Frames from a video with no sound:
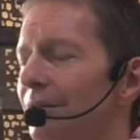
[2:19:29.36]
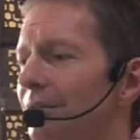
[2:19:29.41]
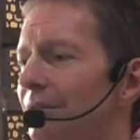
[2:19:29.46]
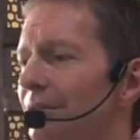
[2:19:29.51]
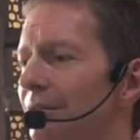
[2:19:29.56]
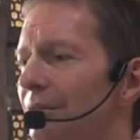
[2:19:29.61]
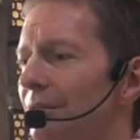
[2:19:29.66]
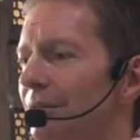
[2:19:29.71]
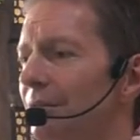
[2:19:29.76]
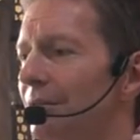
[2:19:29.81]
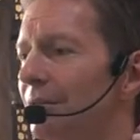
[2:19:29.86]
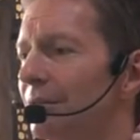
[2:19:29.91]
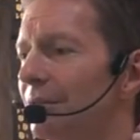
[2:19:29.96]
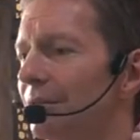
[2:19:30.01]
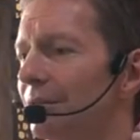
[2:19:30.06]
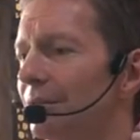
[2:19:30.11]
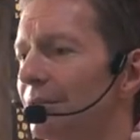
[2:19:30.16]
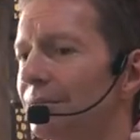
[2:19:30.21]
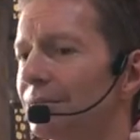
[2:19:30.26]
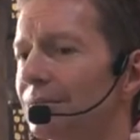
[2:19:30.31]

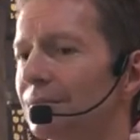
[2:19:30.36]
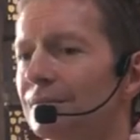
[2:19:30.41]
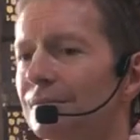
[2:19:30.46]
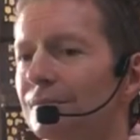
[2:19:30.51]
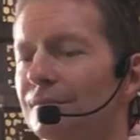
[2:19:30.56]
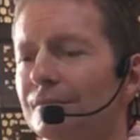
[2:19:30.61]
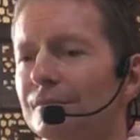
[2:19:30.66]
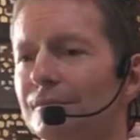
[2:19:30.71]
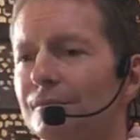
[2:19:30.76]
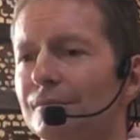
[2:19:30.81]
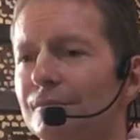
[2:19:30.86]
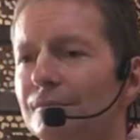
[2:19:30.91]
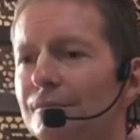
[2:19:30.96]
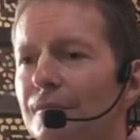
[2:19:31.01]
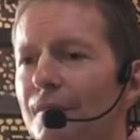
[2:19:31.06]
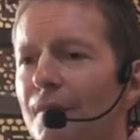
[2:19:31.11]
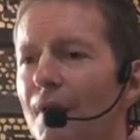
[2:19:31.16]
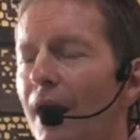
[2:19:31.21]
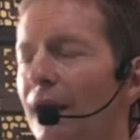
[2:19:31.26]
Hmm?